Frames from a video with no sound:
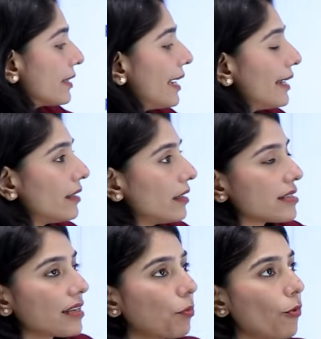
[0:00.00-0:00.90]
then the
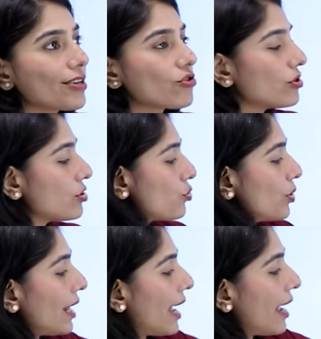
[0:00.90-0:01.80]
sub questions
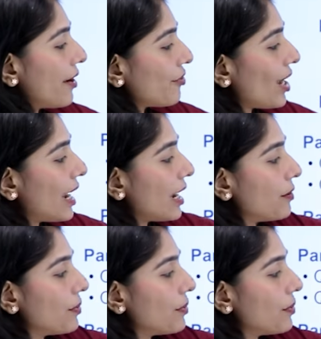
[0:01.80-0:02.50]
will have A,